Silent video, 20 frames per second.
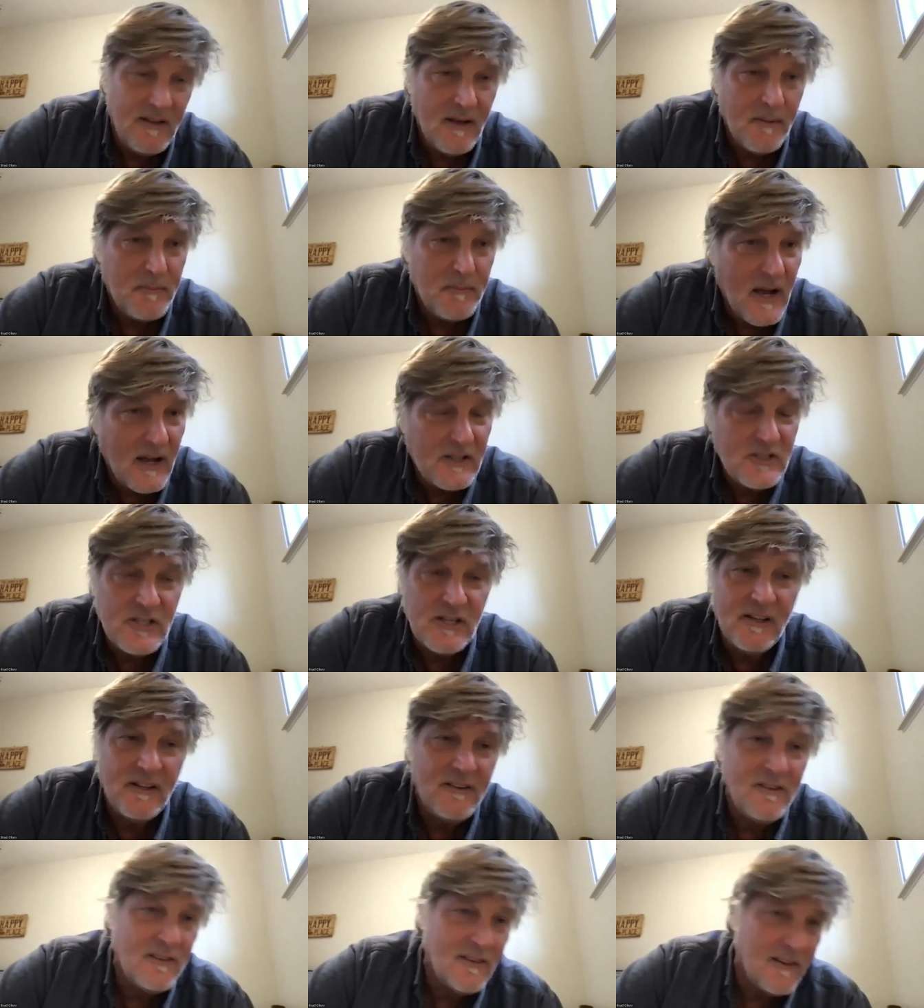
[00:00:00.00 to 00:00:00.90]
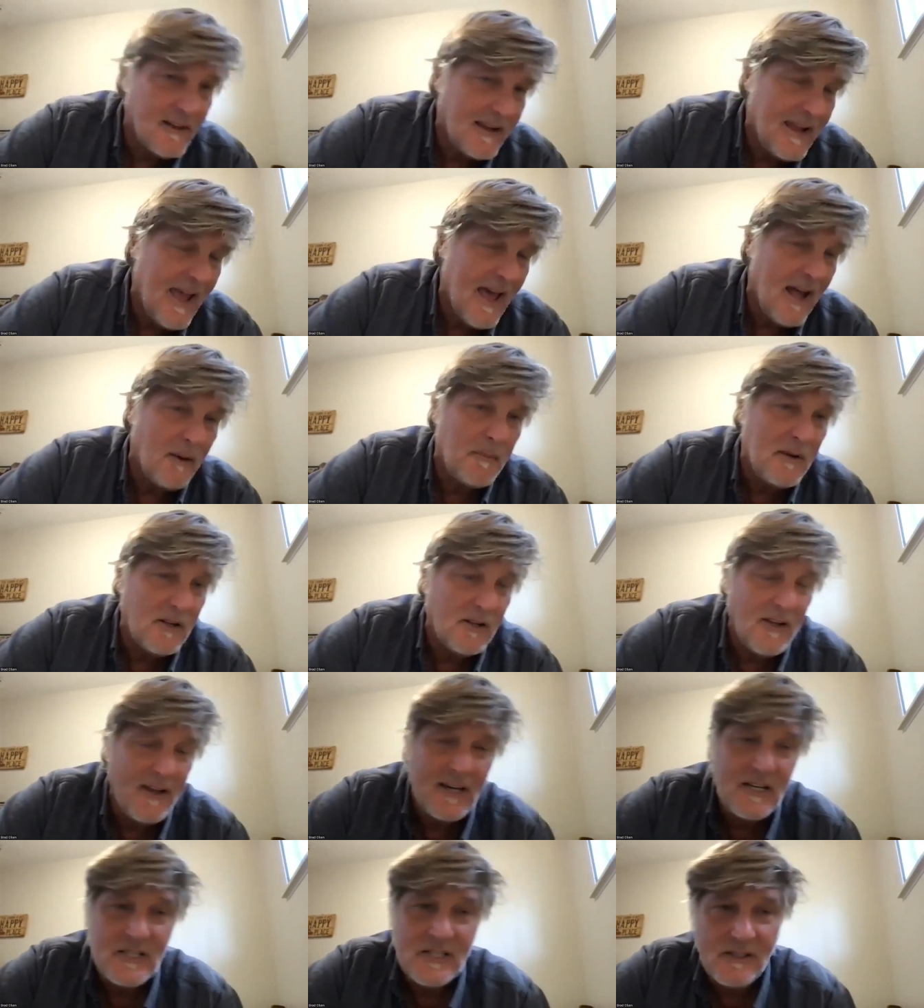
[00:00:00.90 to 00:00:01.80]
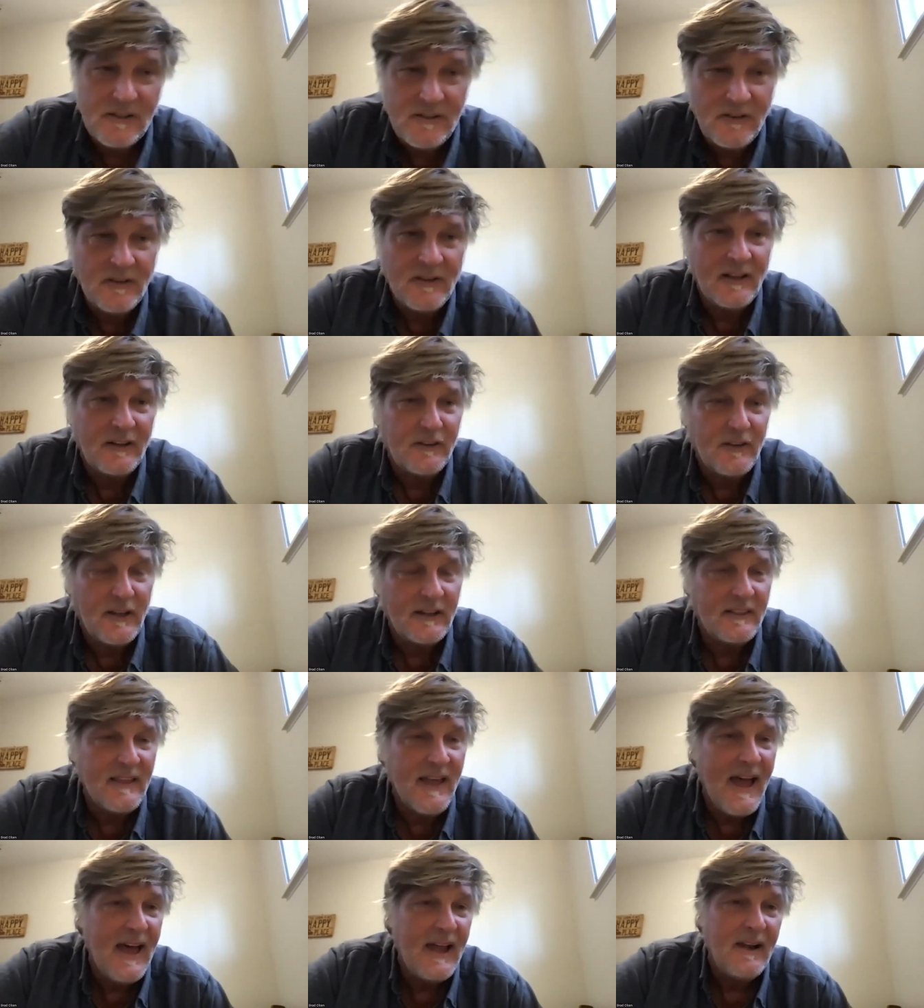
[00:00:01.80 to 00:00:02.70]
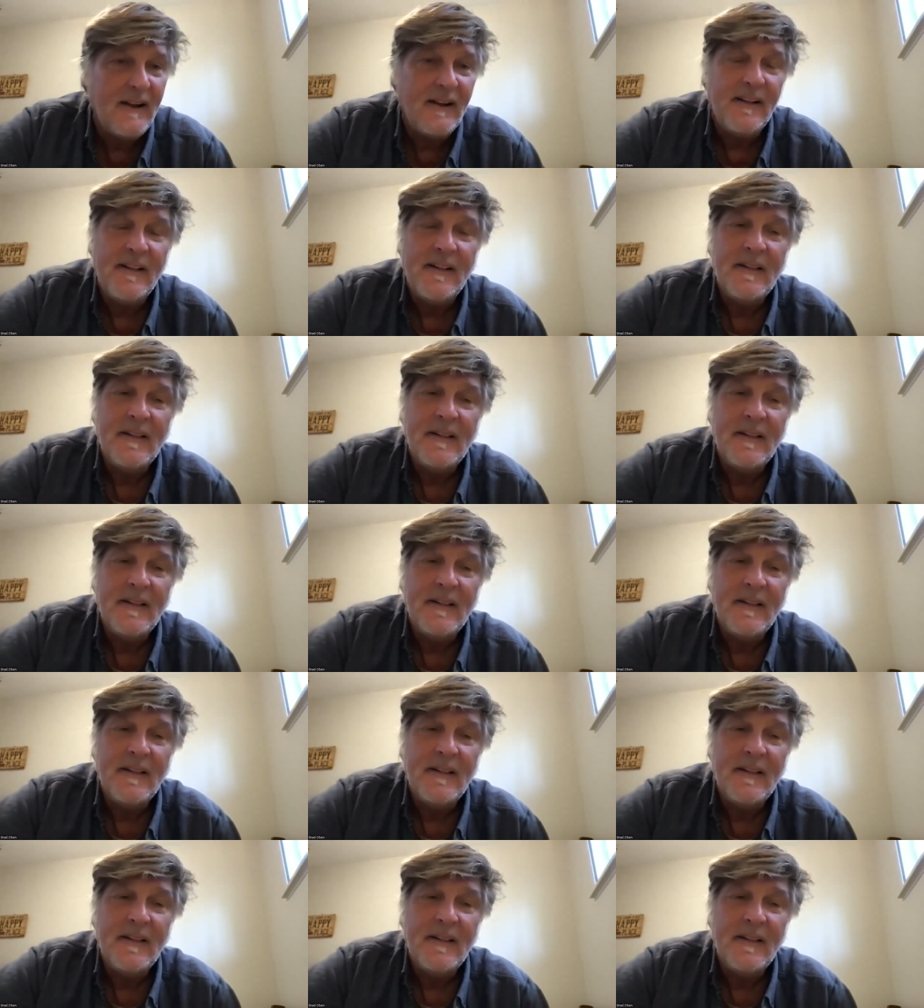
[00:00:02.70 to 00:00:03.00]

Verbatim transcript: the abductions and the catamulations and things like that